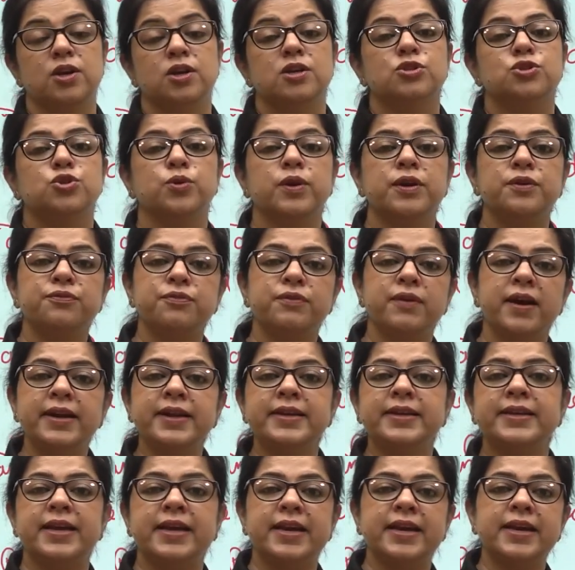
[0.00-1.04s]
So if I
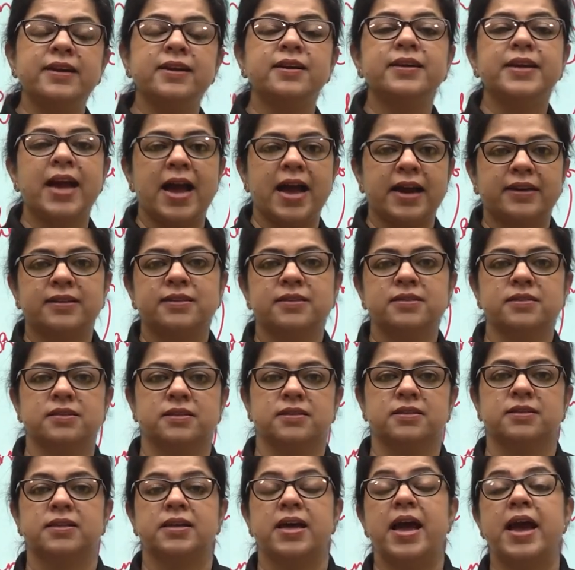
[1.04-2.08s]
take a
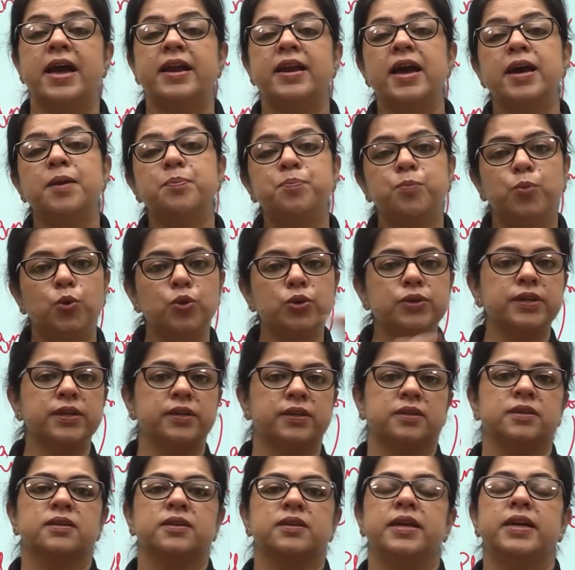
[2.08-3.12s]
cactus and I put
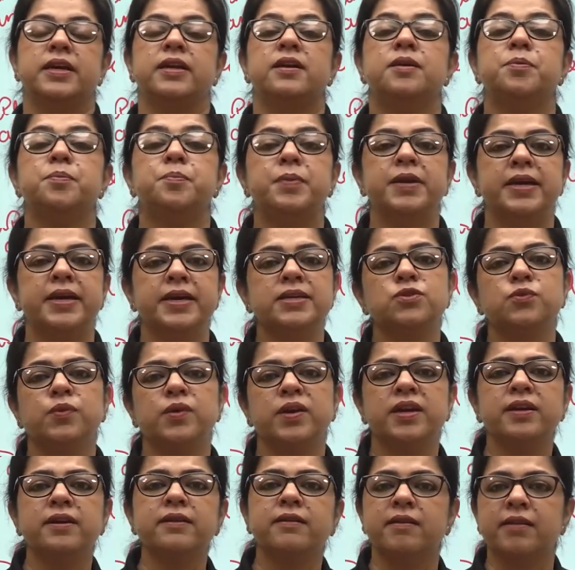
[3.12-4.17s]
it in a place
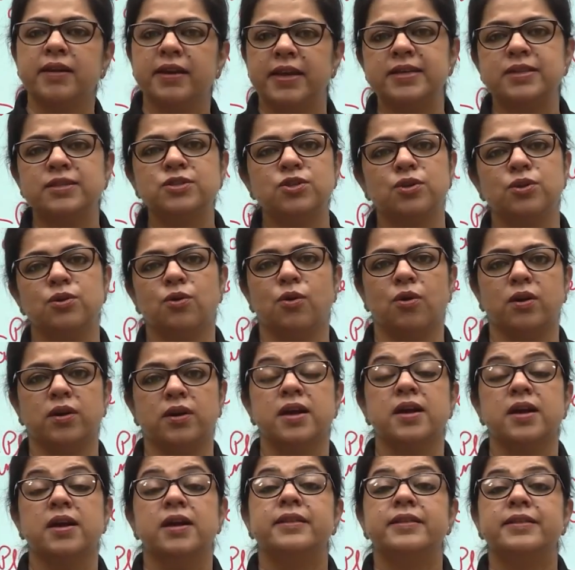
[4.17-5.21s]
where it rains a lot,
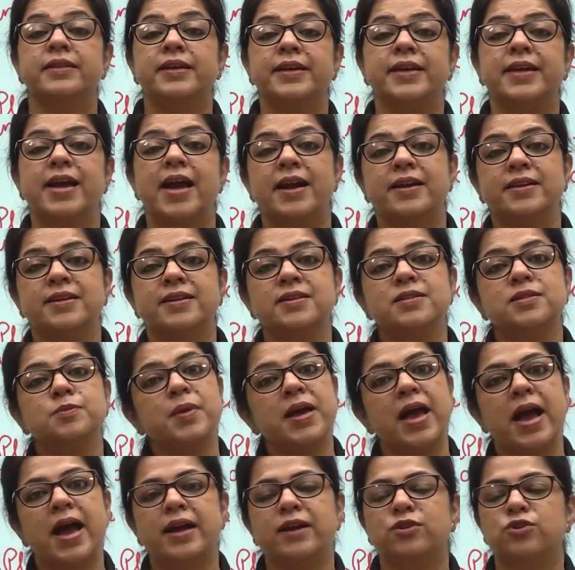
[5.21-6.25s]
the cactus
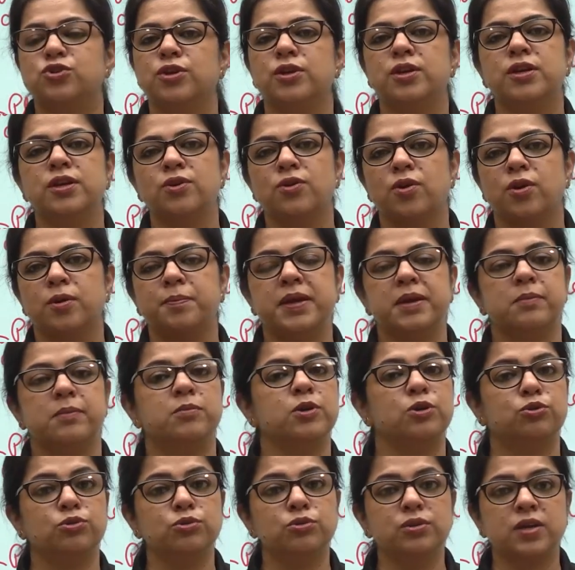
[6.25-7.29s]
may actually not be
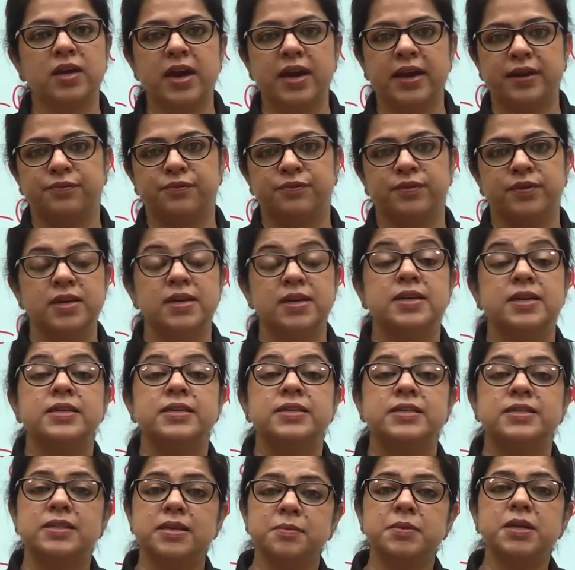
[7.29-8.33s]
able to thrive.
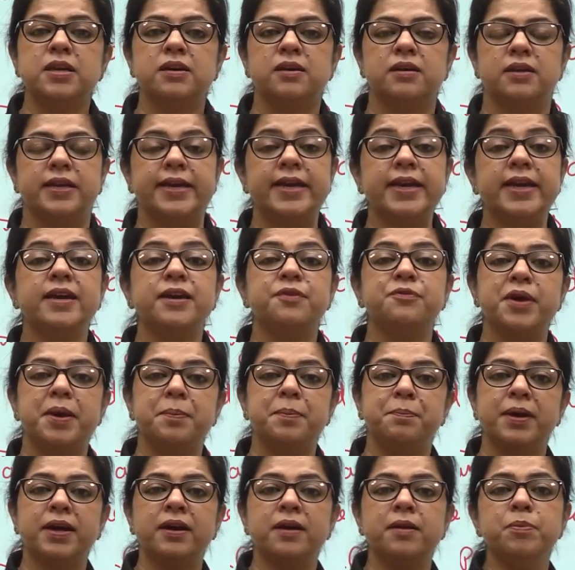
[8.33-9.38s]
Similarly, if I
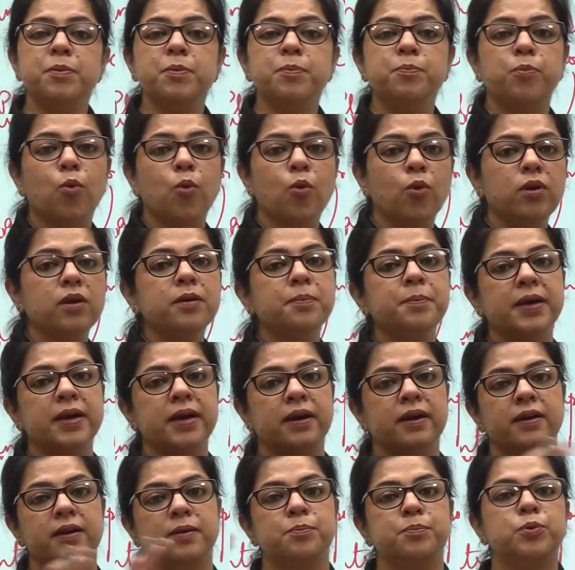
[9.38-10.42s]
pick up a polar
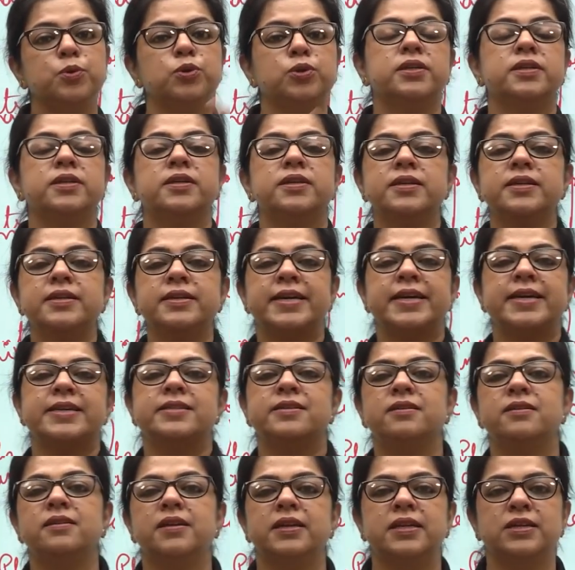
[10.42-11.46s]
bear and put it in a
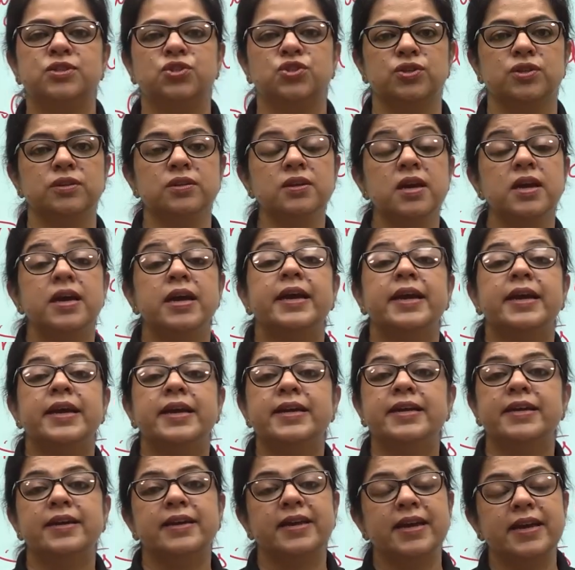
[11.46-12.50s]
desert region,
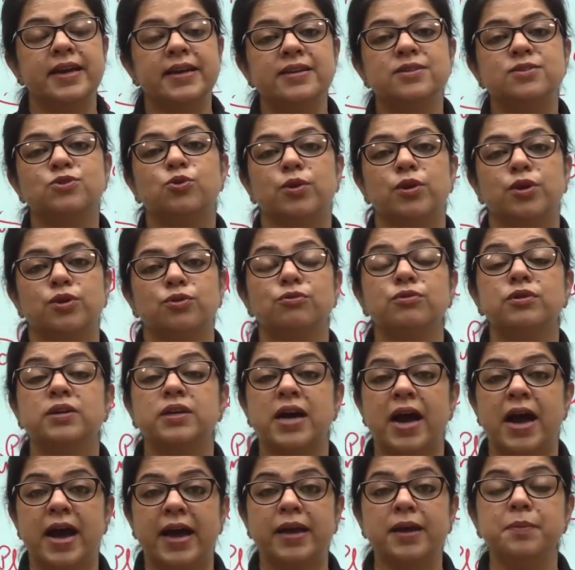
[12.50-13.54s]
it again is going to
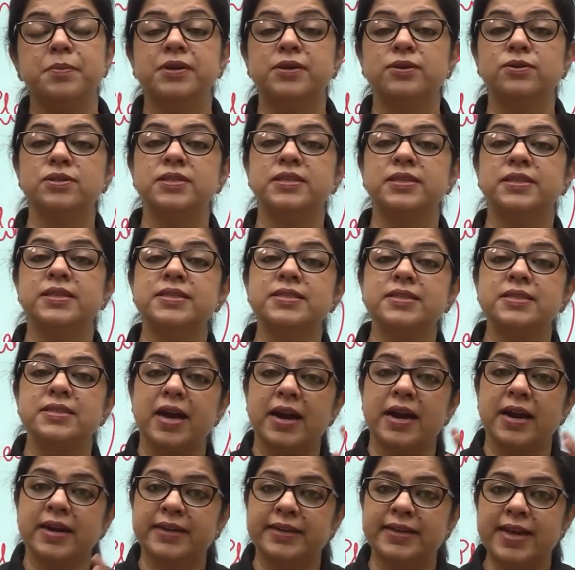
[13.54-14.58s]
die because it is
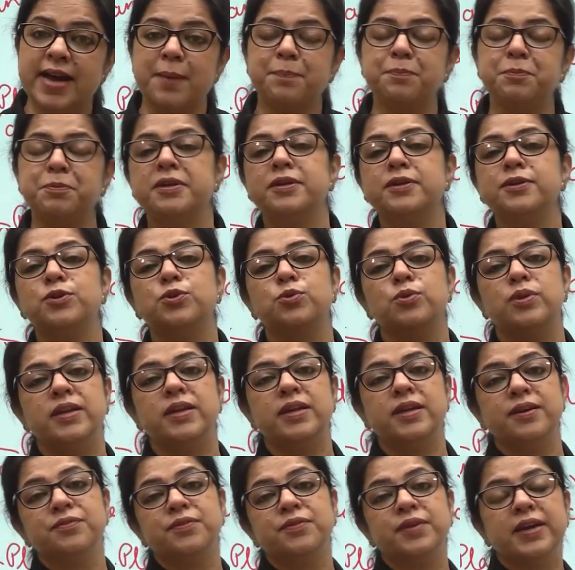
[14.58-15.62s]
adapted to
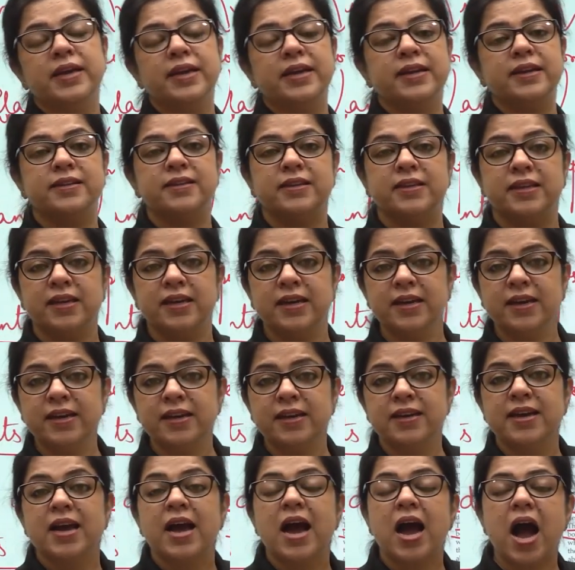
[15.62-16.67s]
live in the
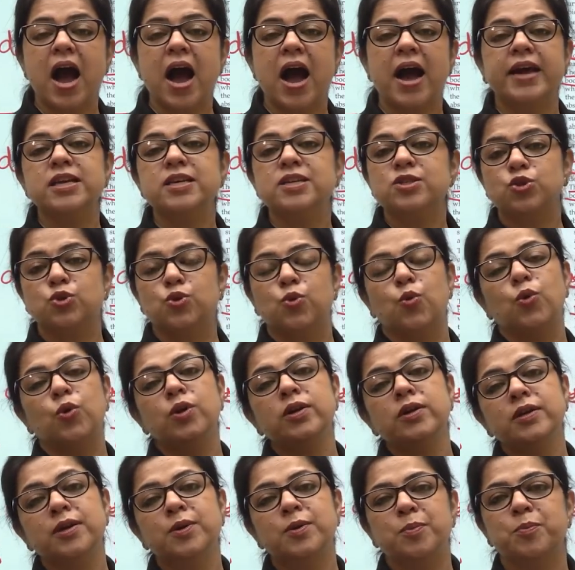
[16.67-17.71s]

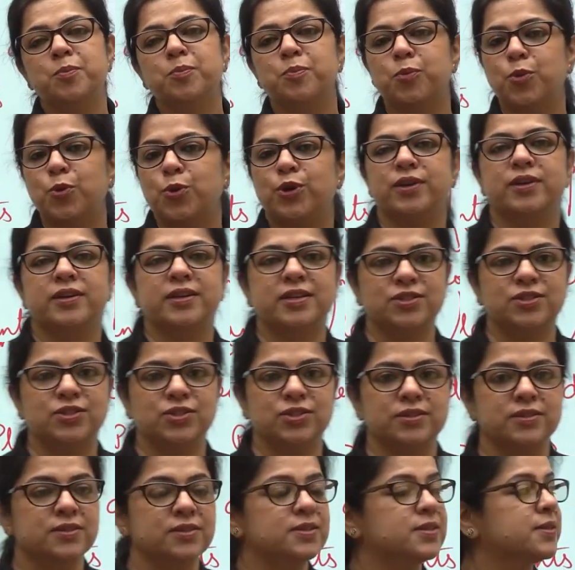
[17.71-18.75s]
ice-cold polar
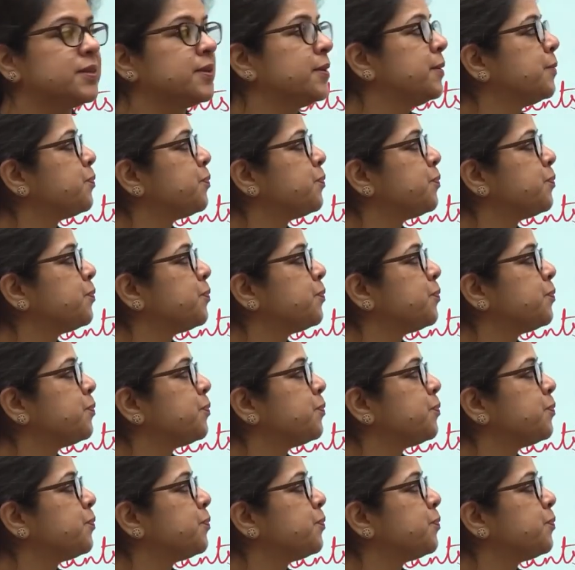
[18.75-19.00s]
regions.